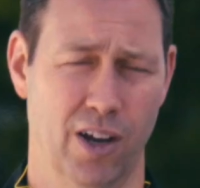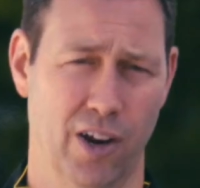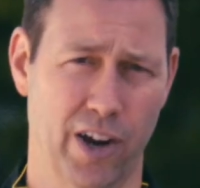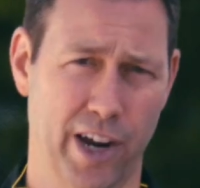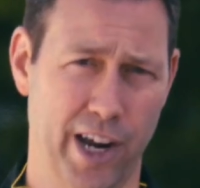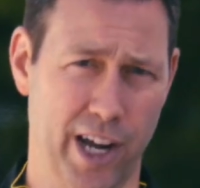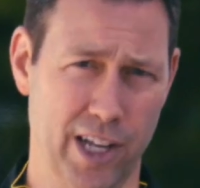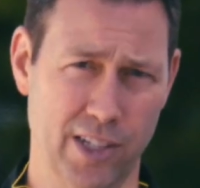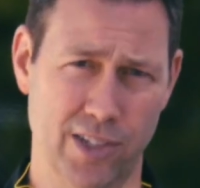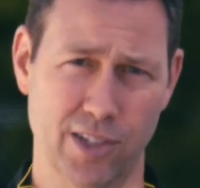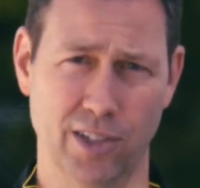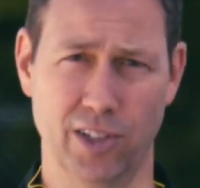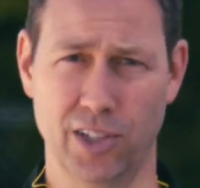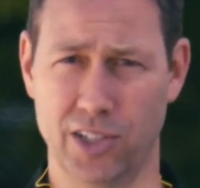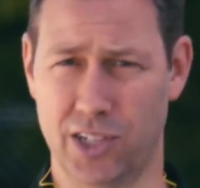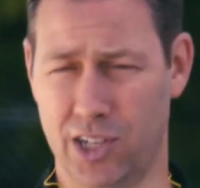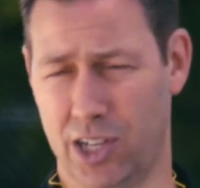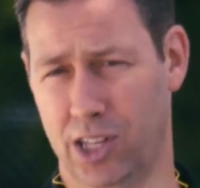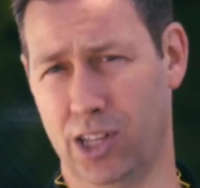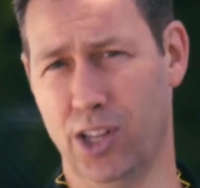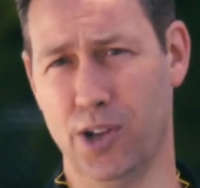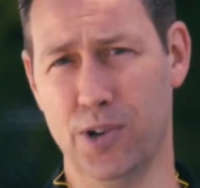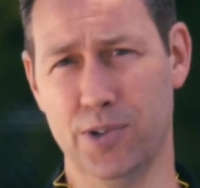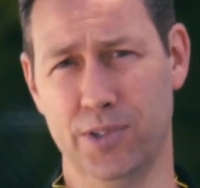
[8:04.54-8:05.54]
All right guys, so let's
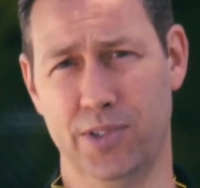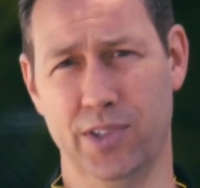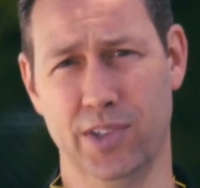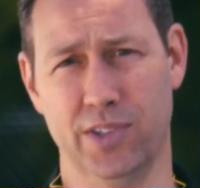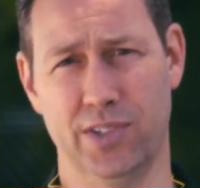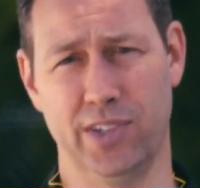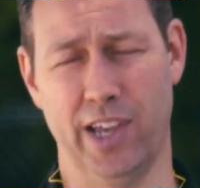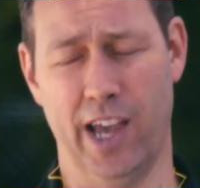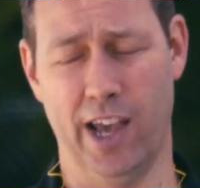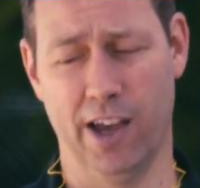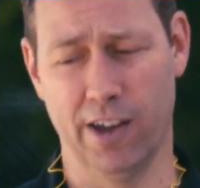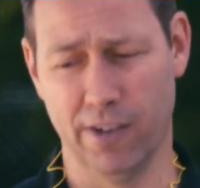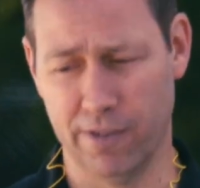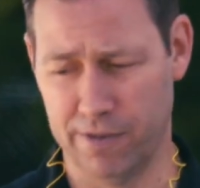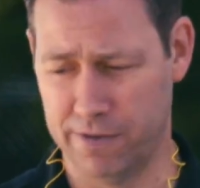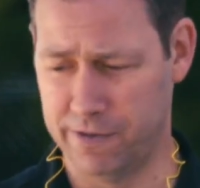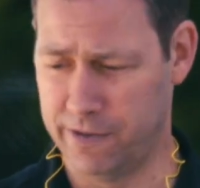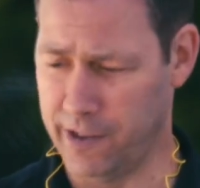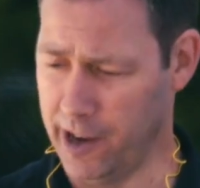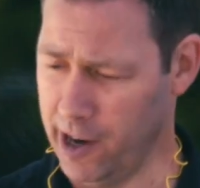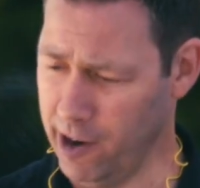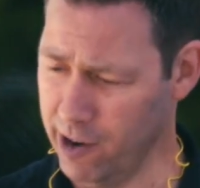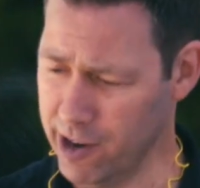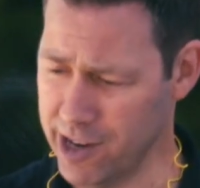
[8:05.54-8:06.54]
close this out.
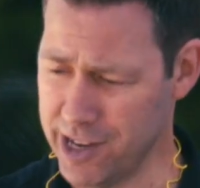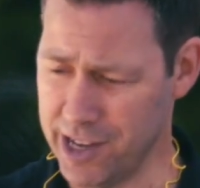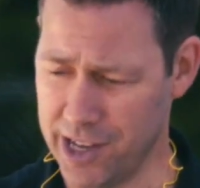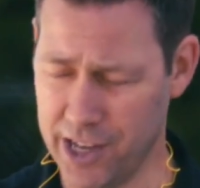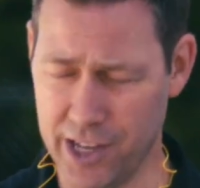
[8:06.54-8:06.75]
Very